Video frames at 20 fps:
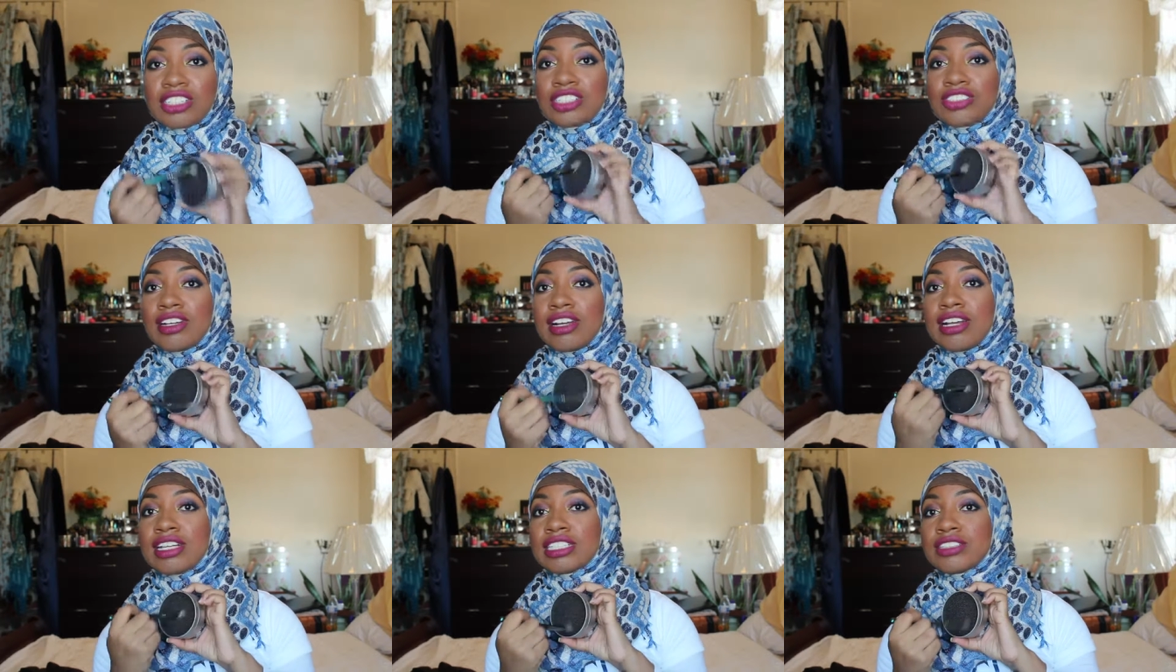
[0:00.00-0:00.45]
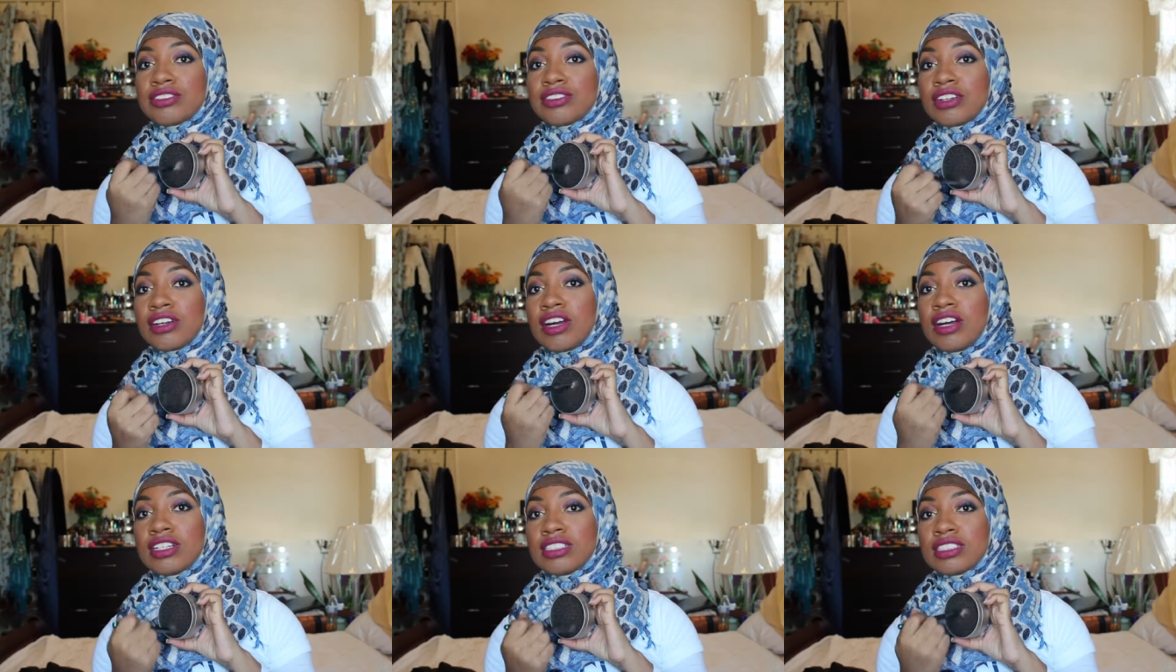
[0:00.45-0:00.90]
to
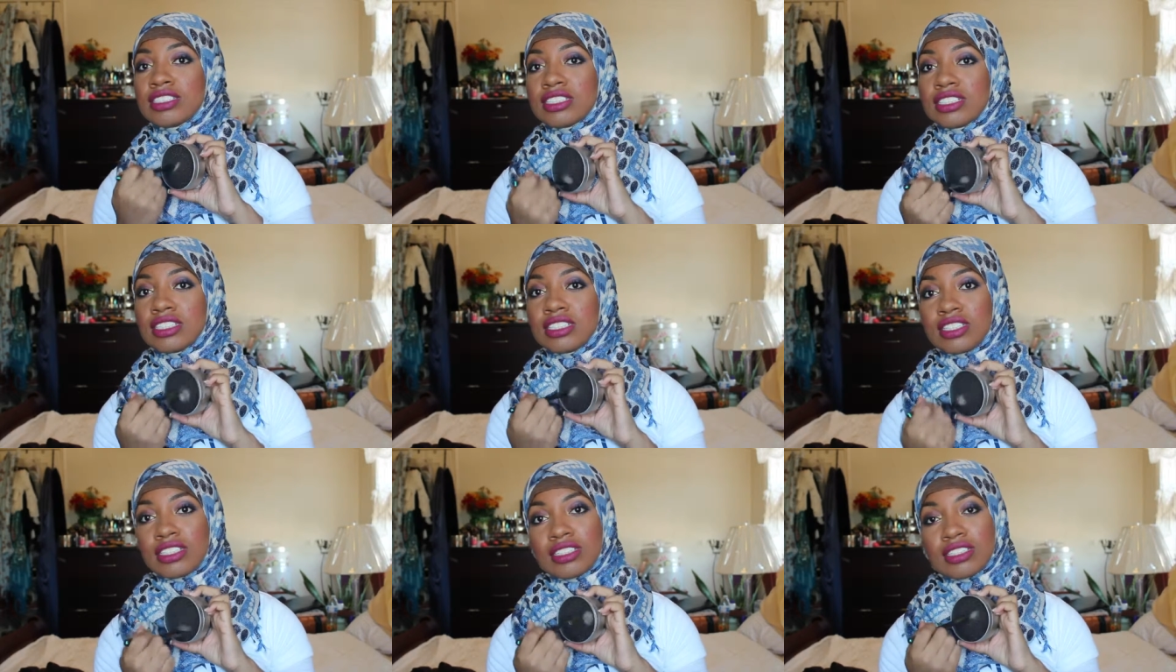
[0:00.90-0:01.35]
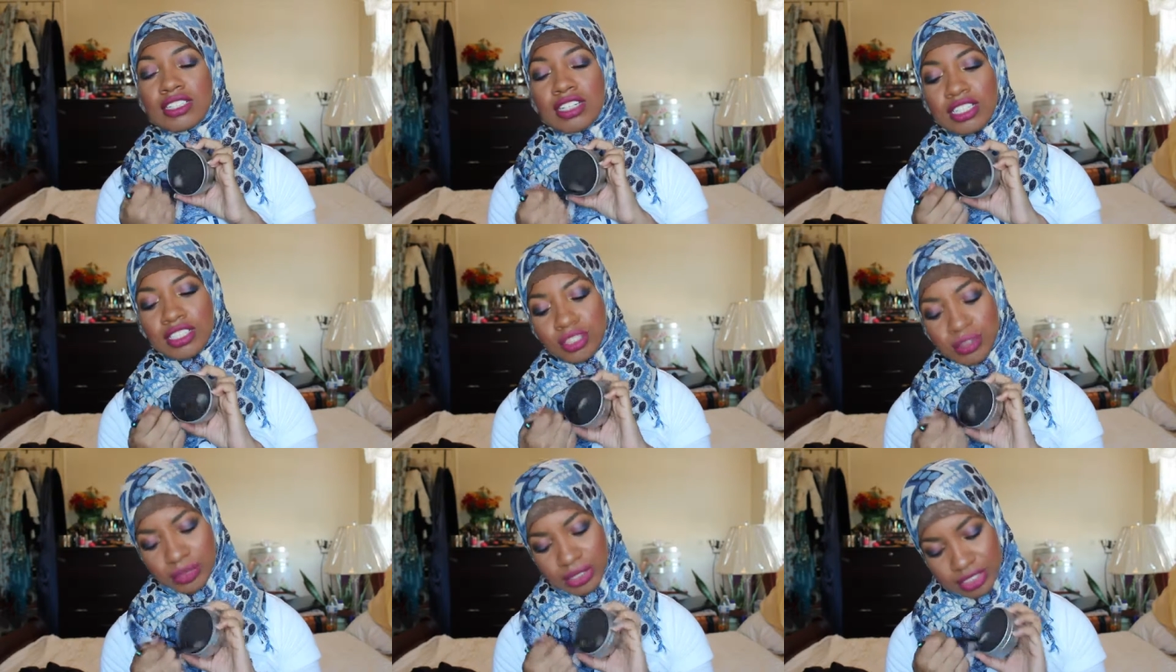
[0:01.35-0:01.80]
transfer onto the
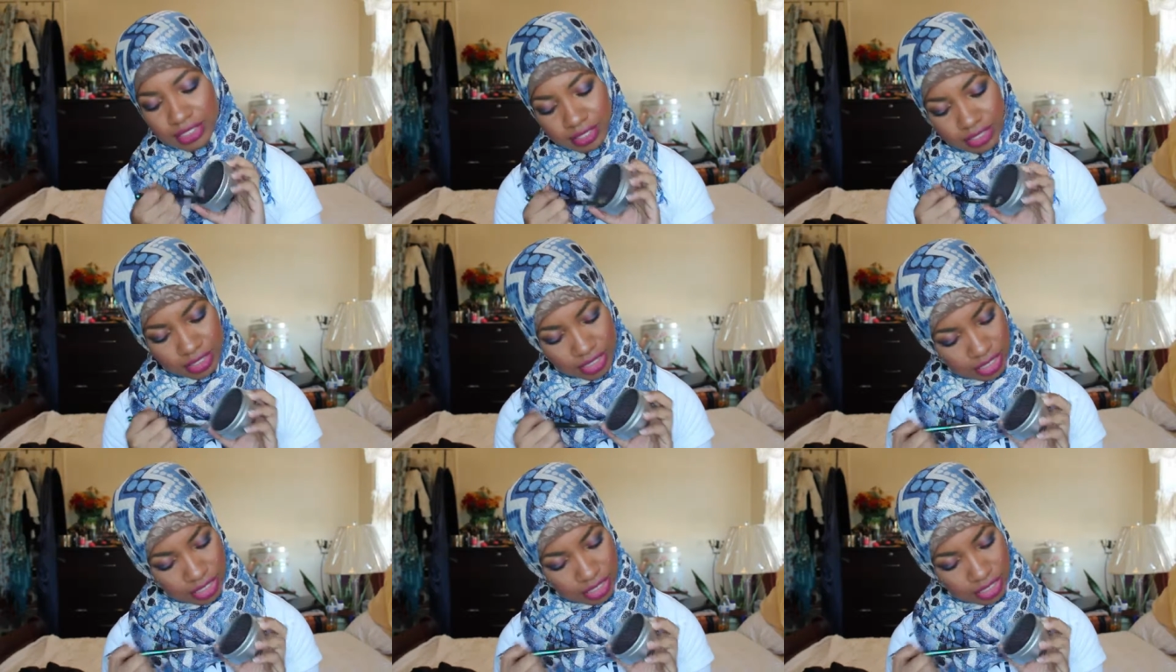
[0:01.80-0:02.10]
color wheel.